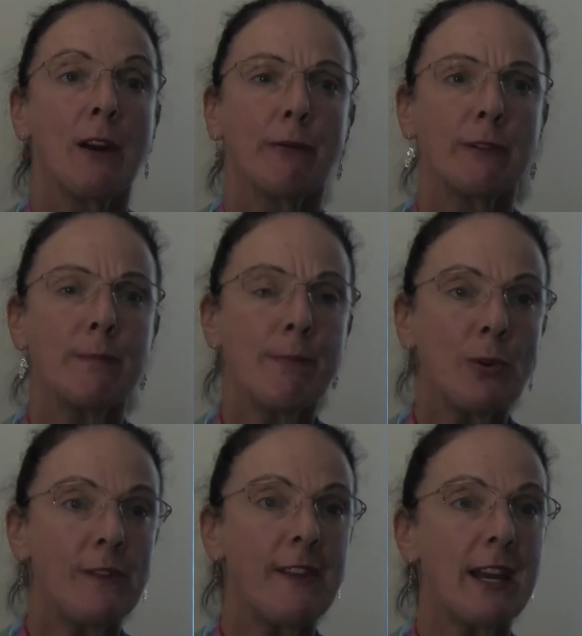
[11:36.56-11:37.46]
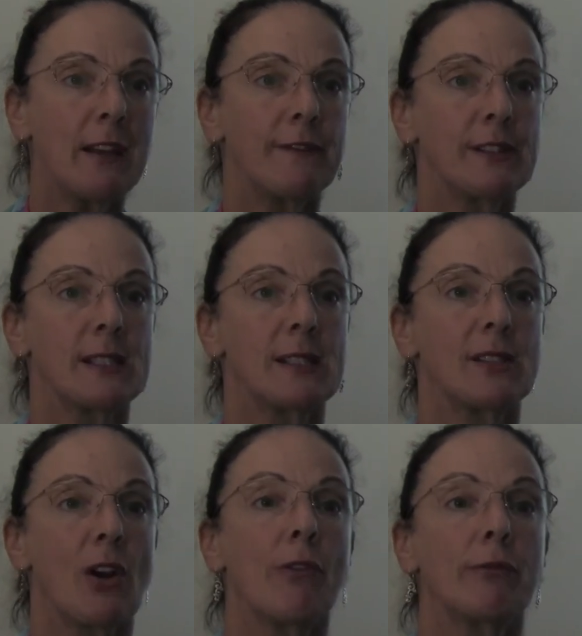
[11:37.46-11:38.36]
Remove the
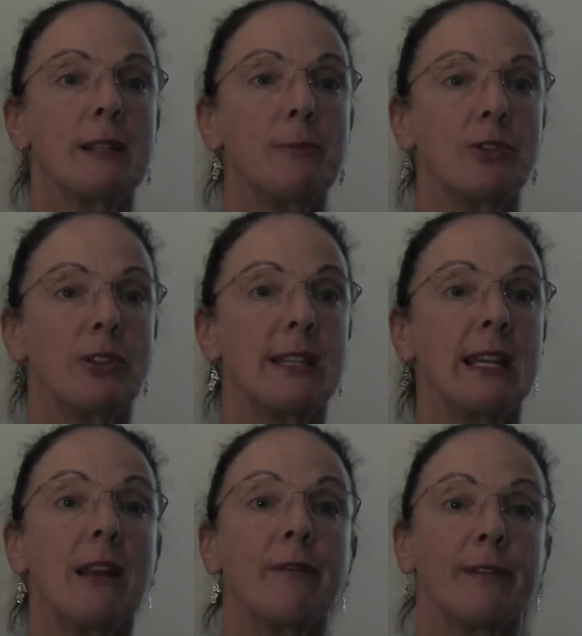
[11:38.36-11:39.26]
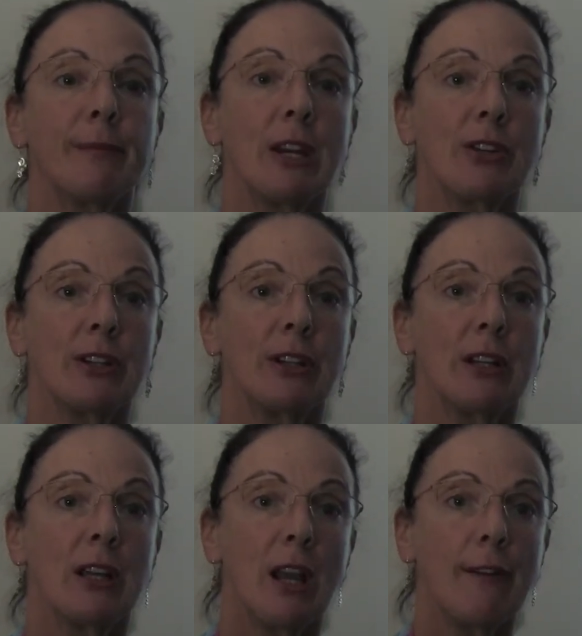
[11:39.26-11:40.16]
emphasis on reproducing information
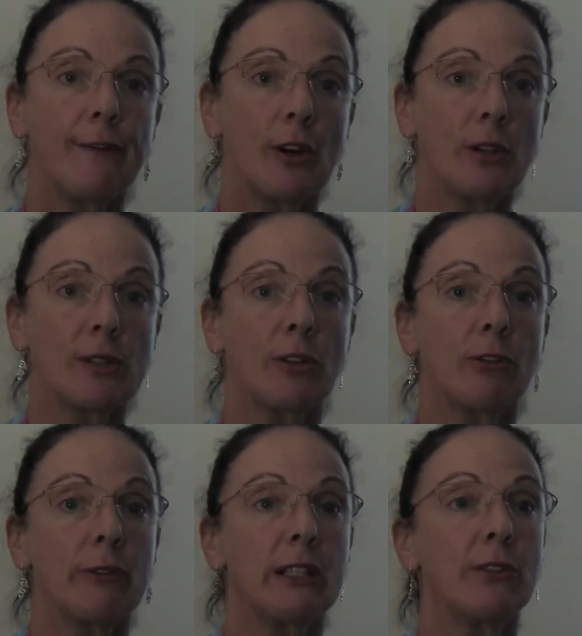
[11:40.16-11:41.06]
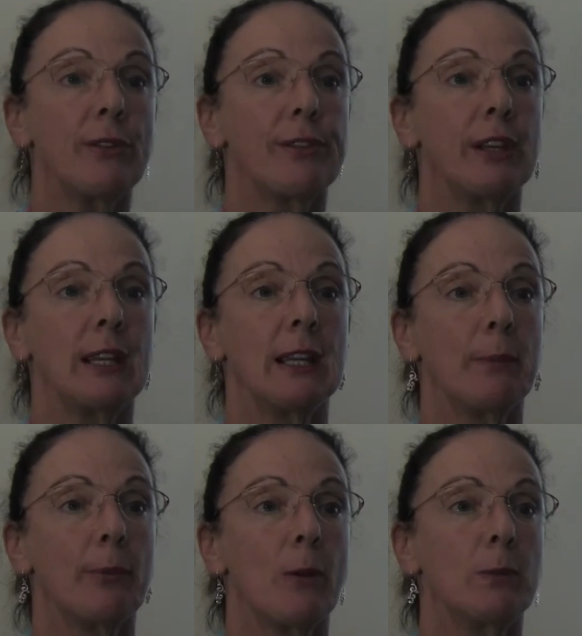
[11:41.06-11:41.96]
and focus on critical thinking
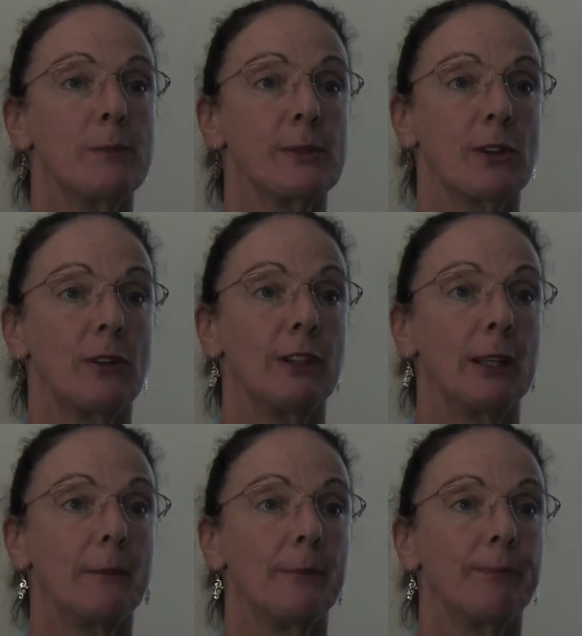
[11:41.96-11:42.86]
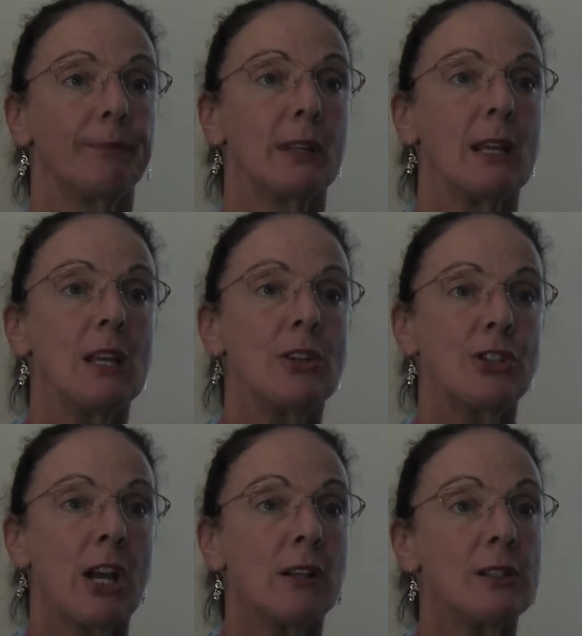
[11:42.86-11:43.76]
and problem solving.
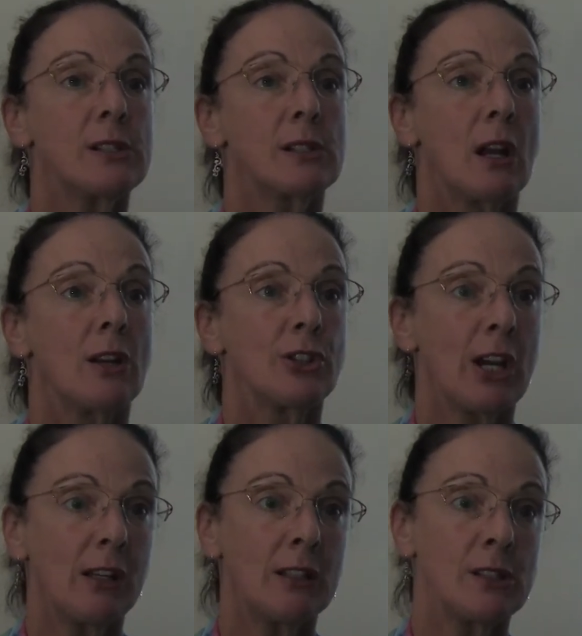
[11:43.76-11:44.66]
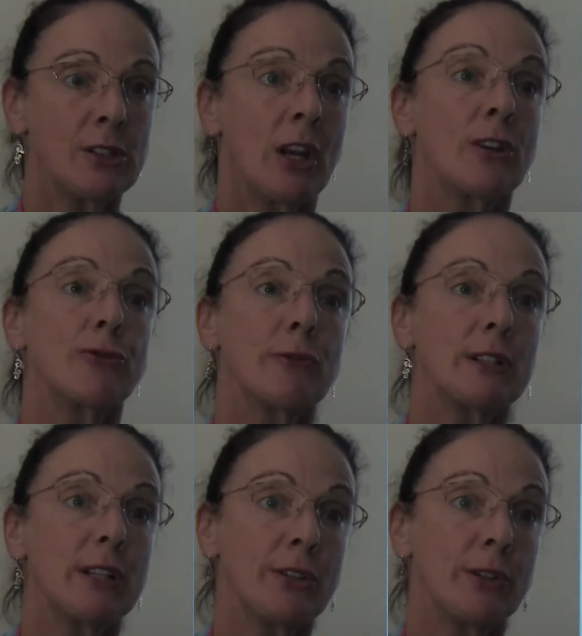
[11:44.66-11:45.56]
Challenge, challenge
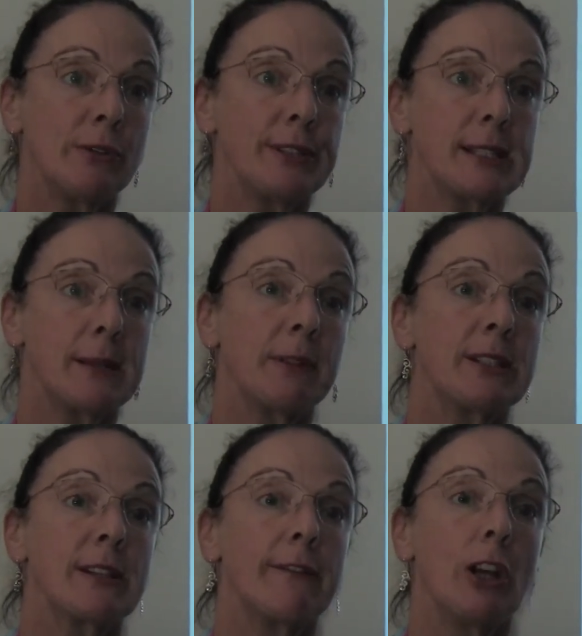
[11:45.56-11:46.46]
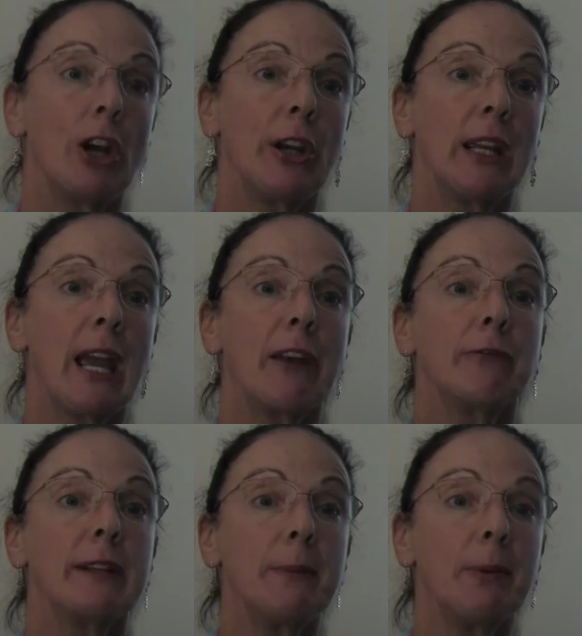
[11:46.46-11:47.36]
traditional disciplines of learning
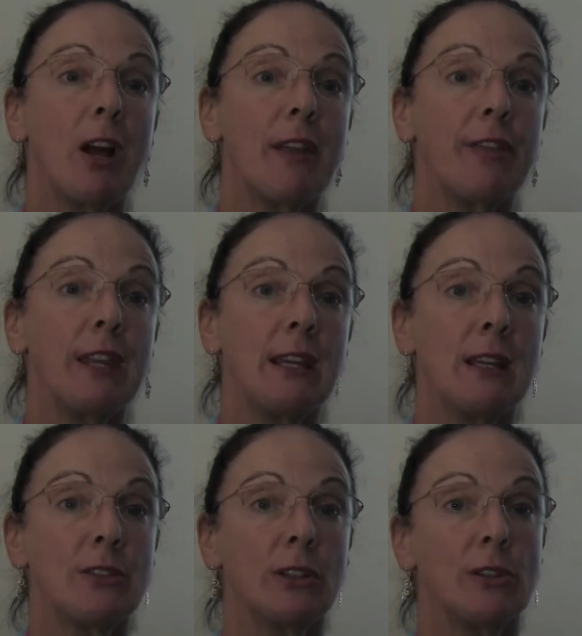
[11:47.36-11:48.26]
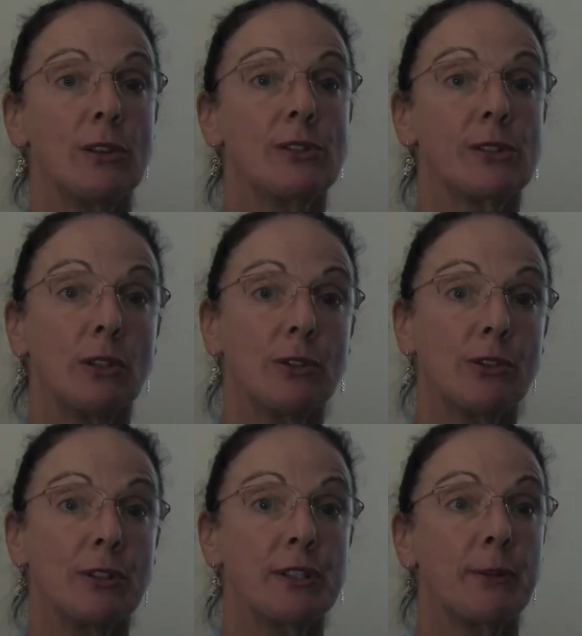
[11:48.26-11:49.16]
and reapply thinking to
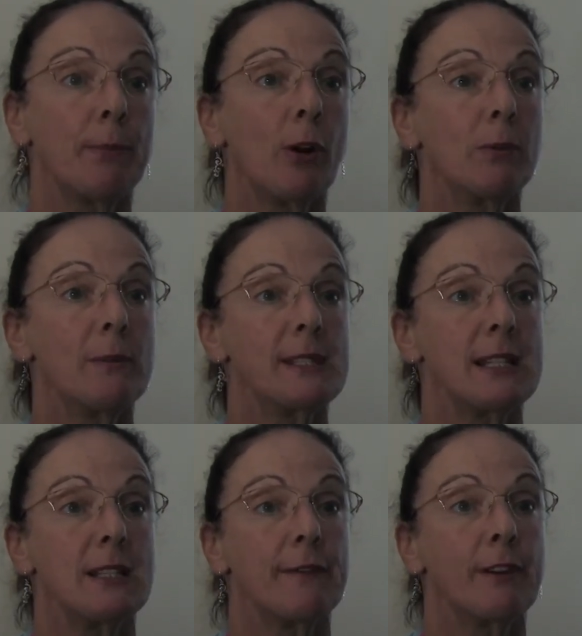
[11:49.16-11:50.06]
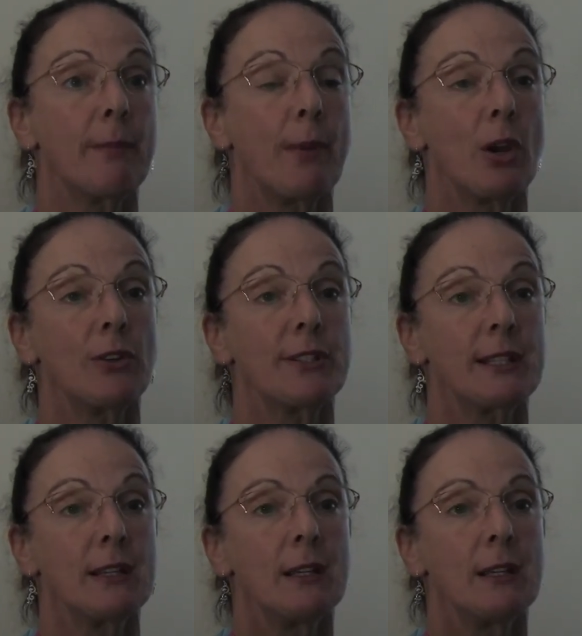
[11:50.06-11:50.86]
solutions to problems in different modes.